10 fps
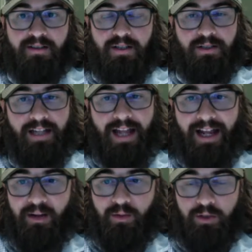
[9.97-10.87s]
So
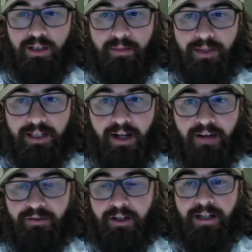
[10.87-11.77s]
today we're going to be
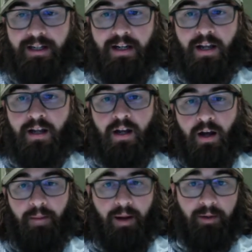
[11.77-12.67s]
covering
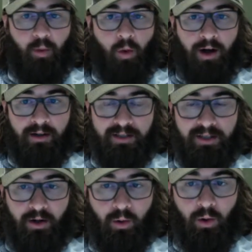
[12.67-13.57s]
public waters
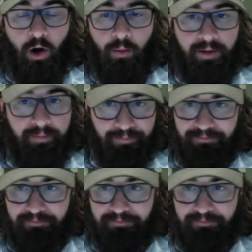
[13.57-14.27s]
in Oklahoma